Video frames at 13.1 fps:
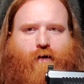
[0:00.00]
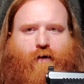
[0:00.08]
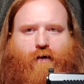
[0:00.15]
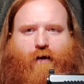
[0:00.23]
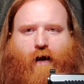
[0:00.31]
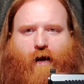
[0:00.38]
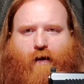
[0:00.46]

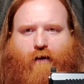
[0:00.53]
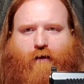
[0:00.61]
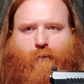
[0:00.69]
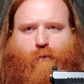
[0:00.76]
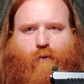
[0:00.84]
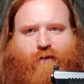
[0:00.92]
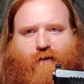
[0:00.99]
And
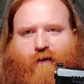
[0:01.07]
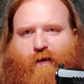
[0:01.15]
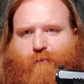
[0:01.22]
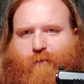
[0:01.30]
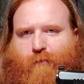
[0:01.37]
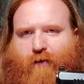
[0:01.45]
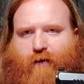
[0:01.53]
with the
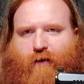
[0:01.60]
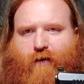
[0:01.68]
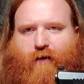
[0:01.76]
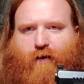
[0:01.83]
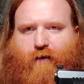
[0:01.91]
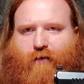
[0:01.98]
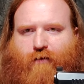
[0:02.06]
M&P,
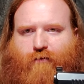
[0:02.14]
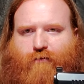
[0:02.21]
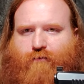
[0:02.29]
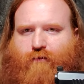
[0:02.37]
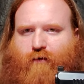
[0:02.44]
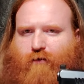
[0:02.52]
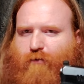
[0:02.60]
and
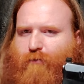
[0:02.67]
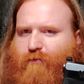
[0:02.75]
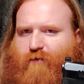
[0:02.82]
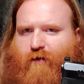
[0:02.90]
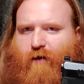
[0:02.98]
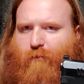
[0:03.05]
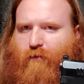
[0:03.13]
there was a
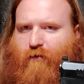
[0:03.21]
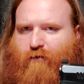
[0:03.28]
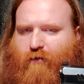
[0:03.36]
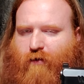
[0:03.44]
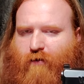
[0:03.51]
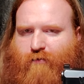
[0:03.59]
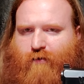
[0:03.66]
couple other
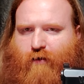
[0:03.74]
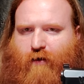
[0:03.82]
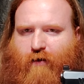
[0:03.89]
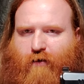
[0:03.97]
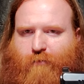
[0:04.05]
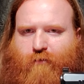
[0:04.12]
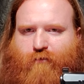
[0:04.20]
guns I
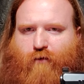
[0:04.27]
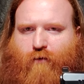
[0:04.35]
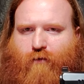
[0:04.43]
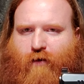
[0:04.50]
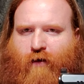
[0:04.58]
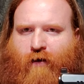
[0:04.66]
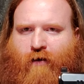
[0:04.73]
carried before
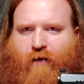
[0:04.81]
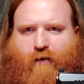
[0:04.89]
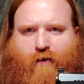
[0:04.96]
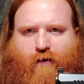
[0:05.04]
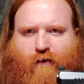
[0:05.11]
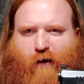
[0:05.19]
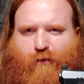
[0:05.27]
that,
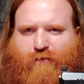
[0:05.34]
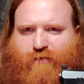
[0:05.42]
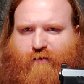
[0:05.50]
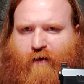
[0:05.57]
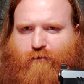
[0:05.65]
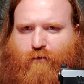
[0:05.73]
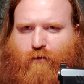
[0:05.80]
I was
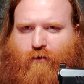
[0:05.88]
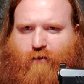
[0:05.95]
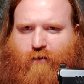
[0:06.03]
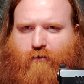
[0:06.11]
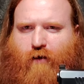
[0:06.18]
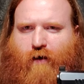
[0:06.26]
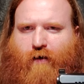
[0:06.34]
never really
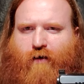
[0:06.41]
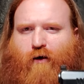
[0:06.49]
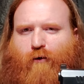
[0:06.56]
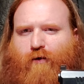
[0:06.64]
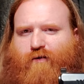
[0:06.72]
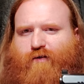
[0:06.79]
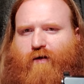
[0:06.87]
great. I
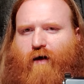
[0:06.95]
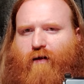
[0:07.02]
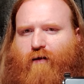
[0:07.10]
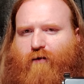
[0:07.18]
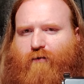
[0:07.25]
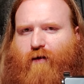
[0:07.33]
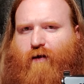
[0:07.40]
always shot
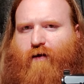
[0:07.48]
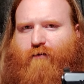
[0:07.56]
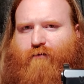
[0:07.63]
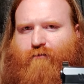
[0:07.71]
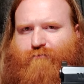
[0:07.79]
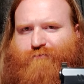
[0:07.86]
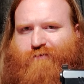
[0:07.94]
low left.
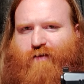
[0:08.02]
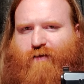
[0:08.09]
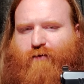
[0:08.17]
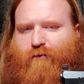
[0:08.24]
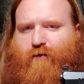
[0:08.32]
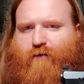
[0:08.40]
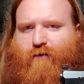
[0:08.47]
Didn't
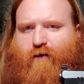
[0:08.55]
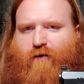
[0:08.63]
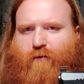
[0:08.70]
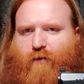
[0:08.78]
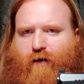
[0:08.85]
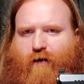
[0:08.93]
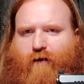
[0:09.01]
really know
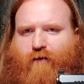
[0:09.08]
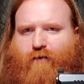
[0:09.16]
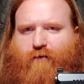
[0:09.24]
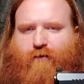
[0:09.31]
why.